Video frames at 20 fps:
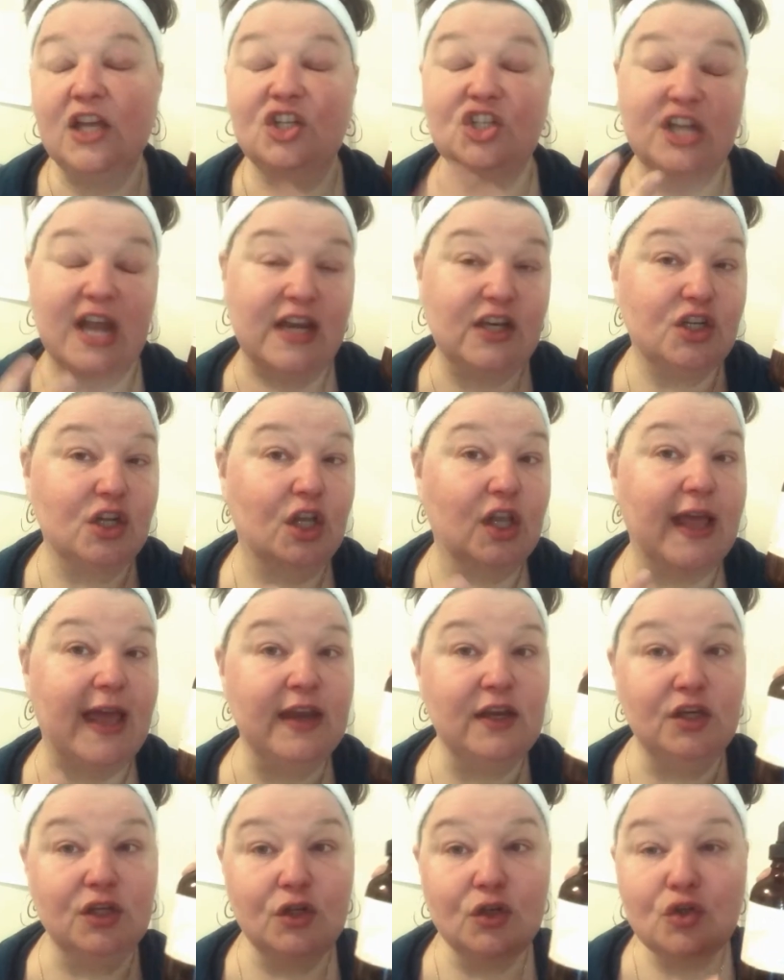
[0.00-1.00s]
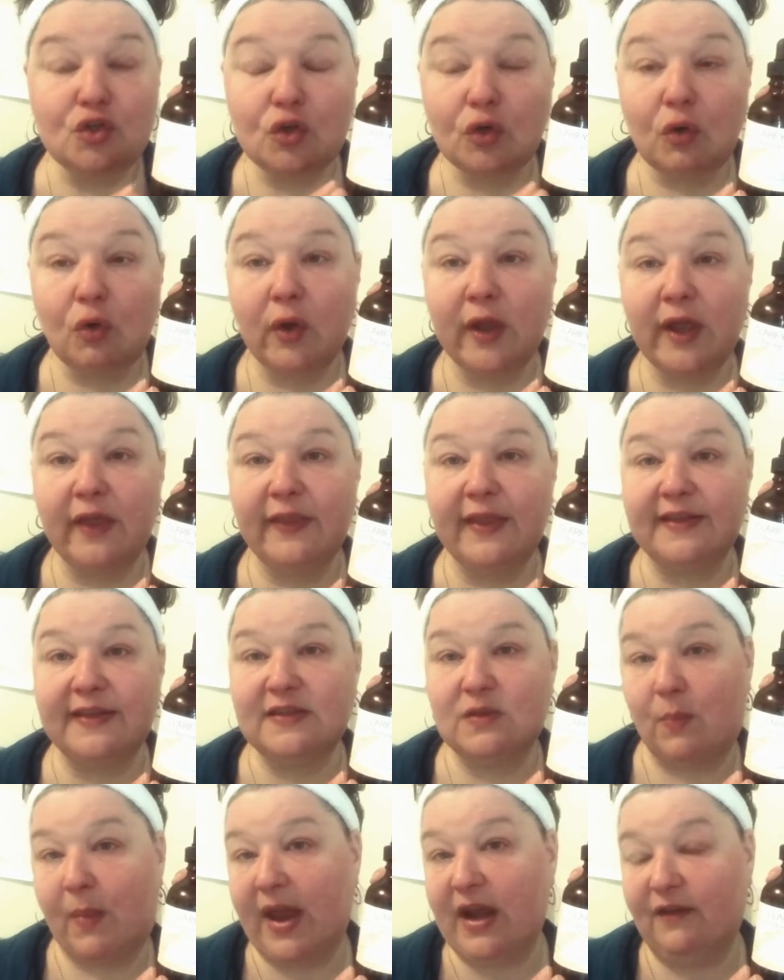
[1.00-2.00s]
gentle and neutral oil
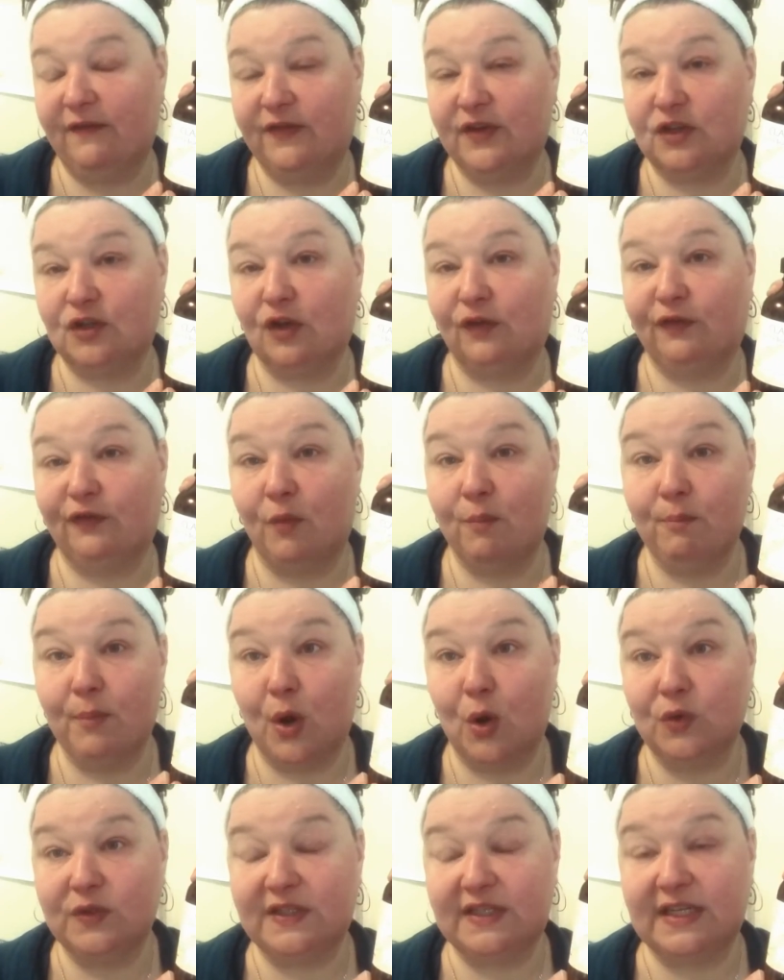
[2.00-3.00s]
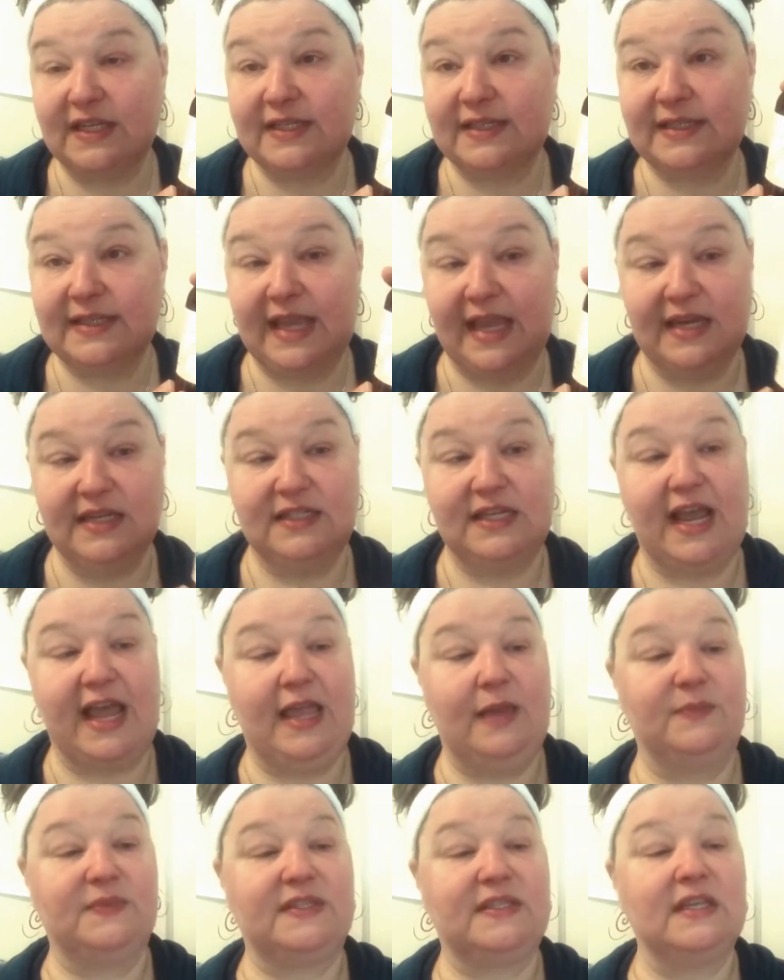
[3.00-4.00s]
that's beneficial for most skin
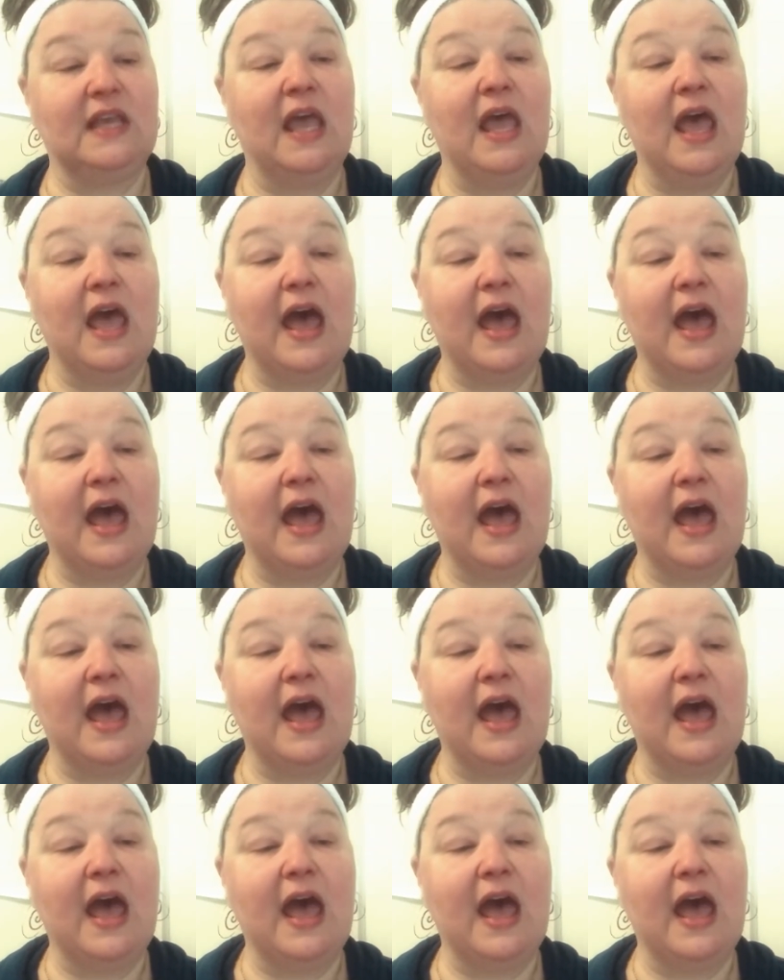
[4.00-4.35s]
types.